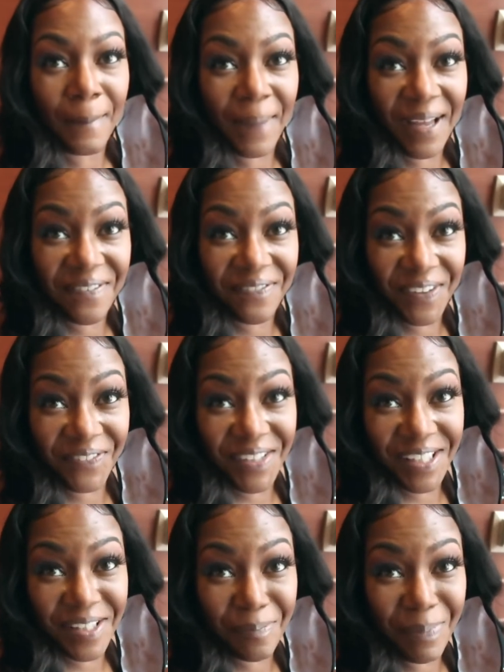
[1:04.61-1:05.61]
my
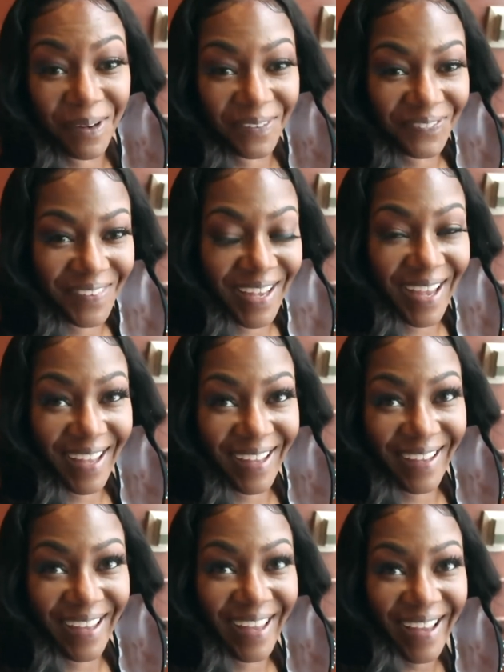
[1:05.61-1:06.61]
50th
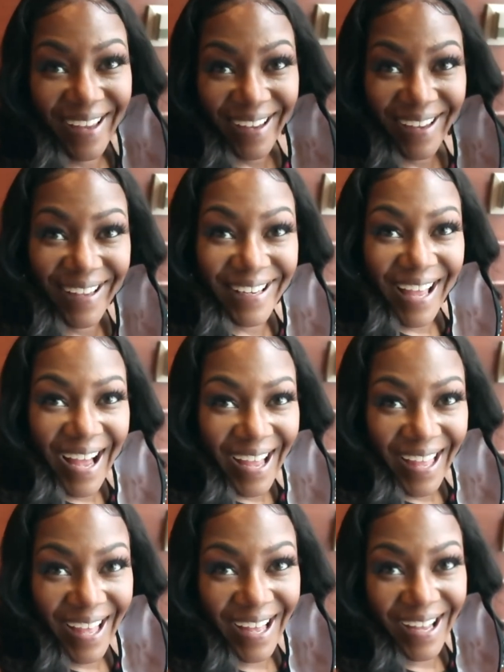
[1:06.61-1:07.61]
birthday and I
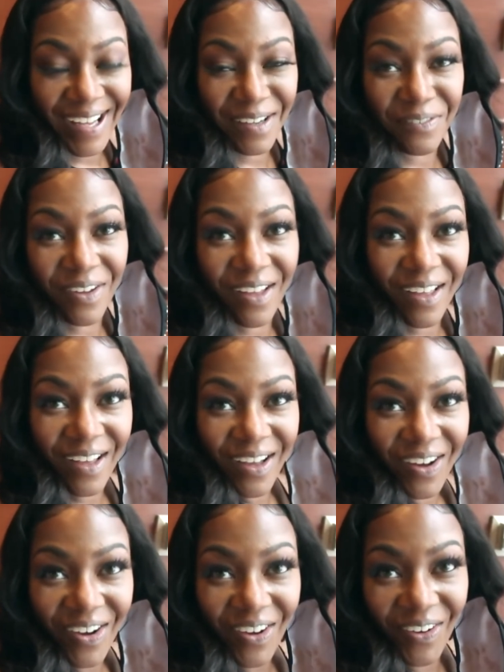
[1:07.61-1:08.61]

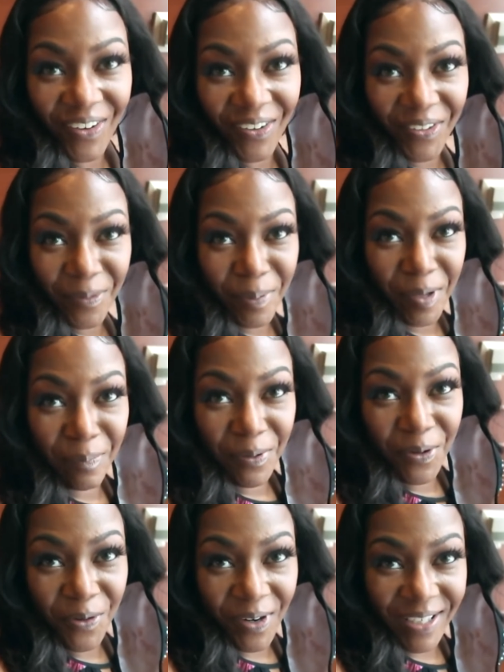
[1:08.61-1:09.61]
have all the people
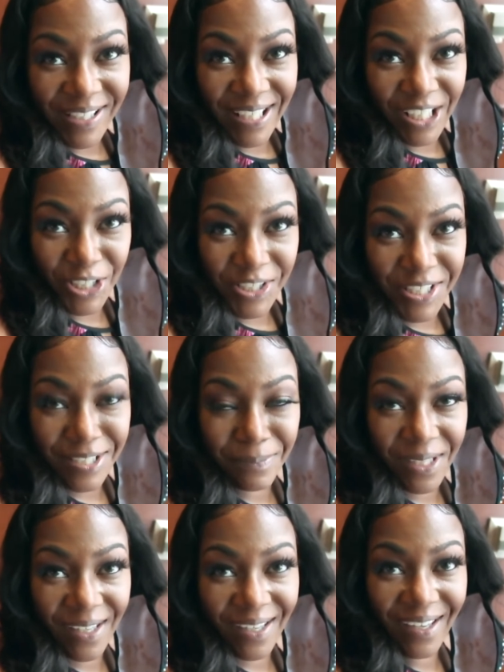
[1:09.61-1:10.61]
who are dear to
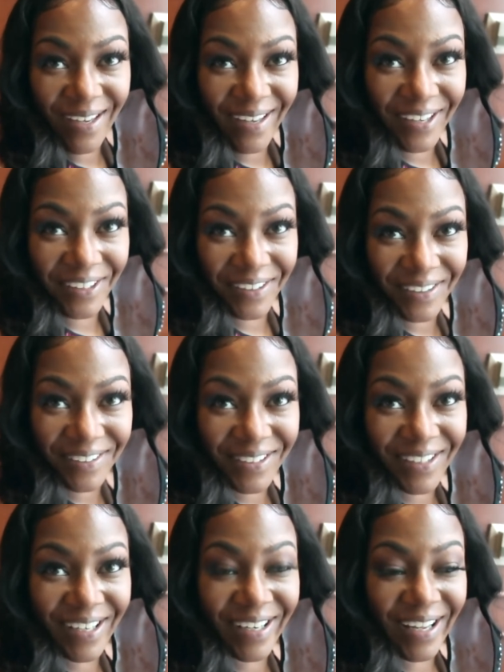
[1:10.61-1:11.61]
me
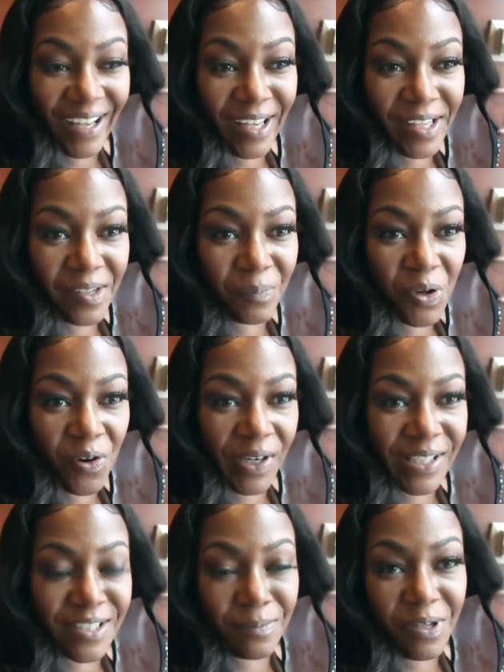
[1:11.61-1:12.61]
here and I am
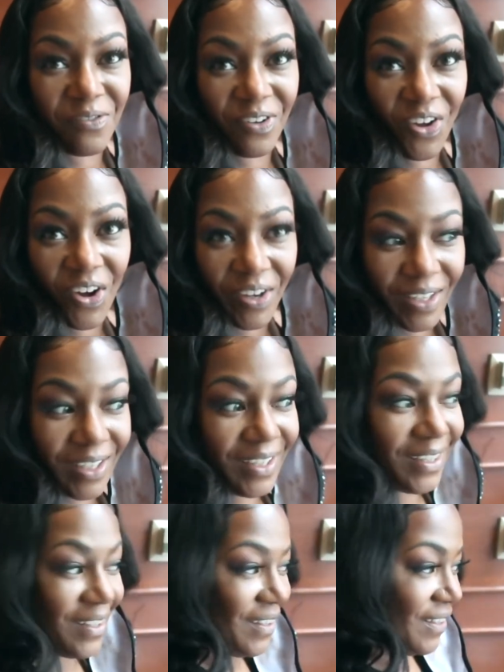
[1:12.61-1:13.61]
going to be
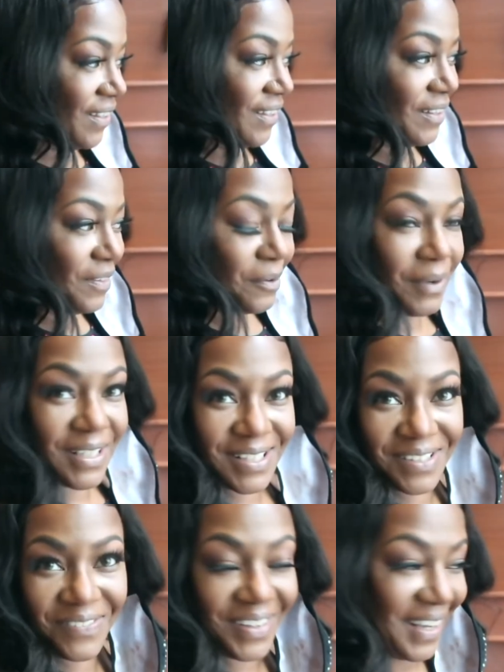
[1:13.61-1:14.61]
vlogging the rest
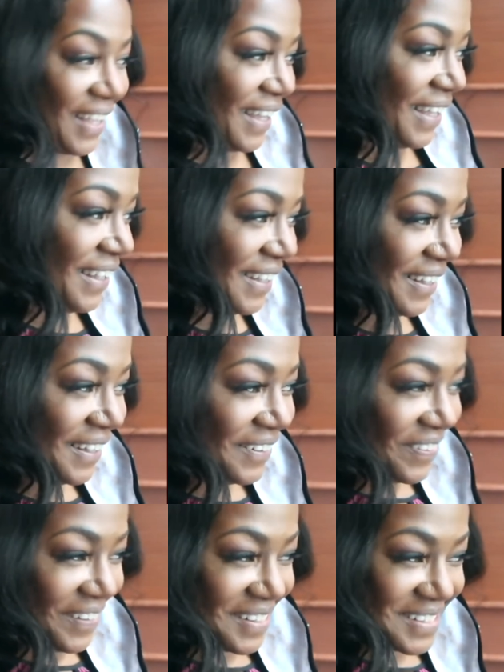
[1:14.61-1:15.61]
of the night.
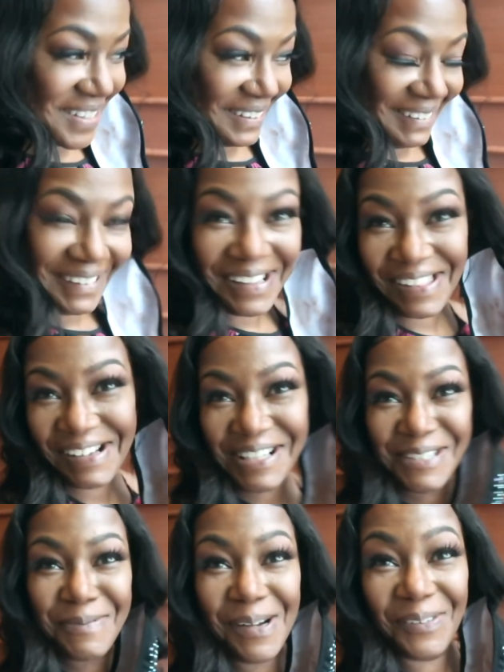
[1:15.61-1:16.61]
There's
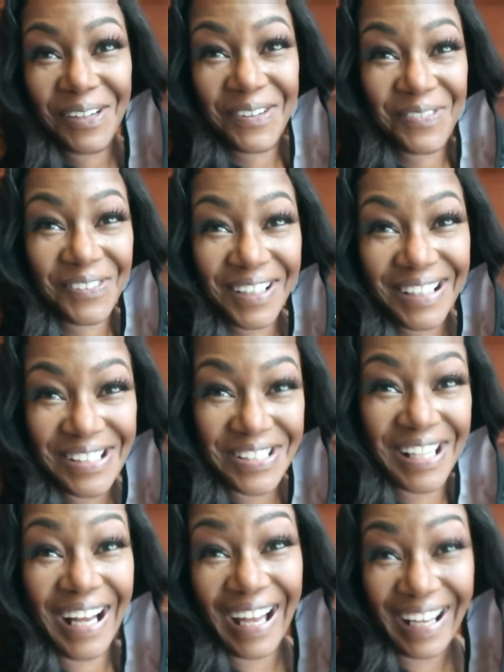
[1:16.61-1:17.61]
there's my one friend who's
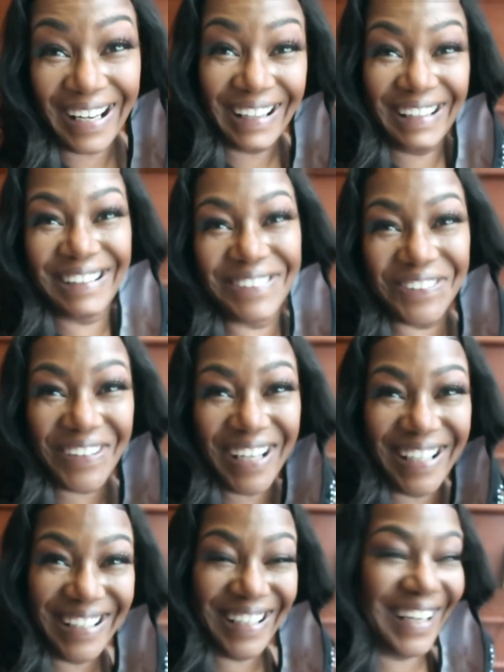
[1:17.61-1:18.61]
hiding
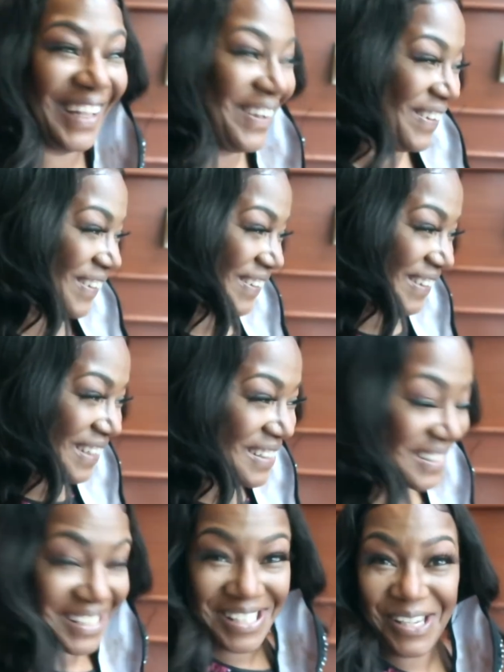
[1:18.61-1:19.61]
right
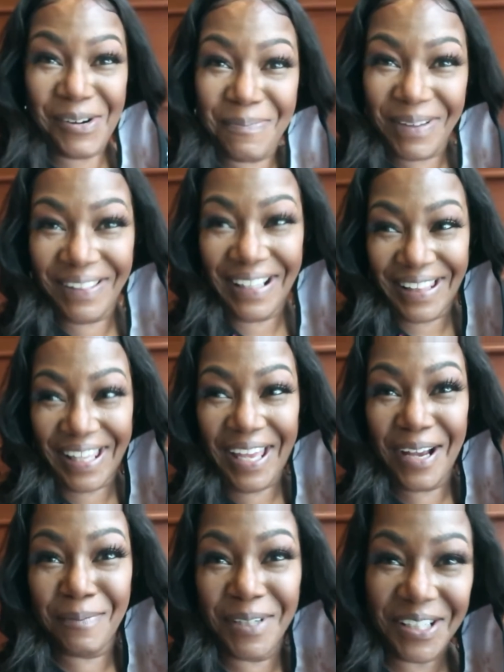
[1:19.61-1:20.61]
now. She's hoping that the
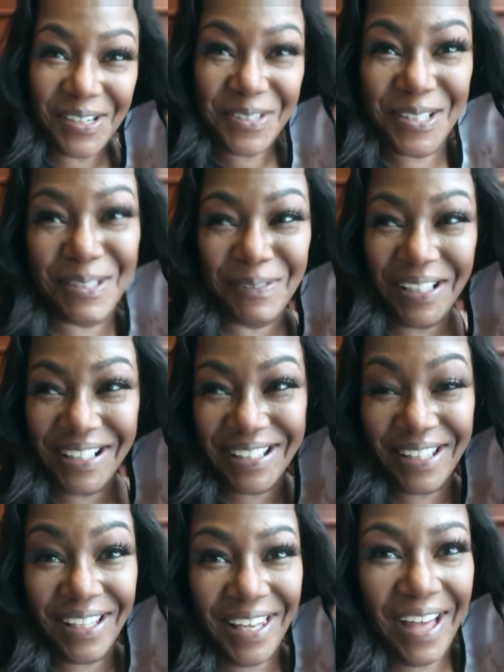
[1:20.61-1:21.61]
camera don't swing to
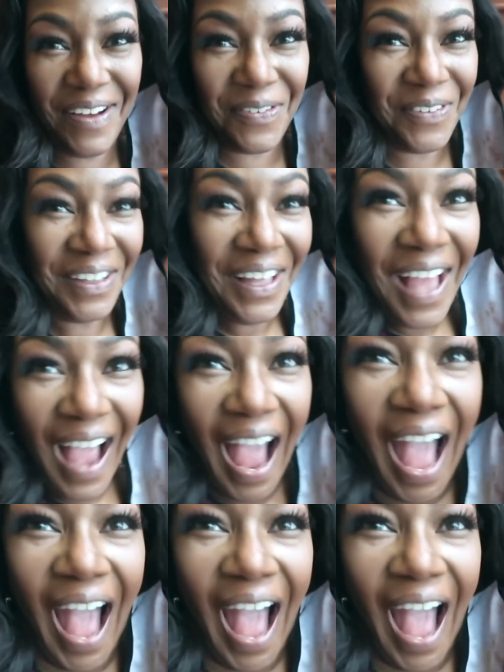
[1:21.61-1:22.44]
the left.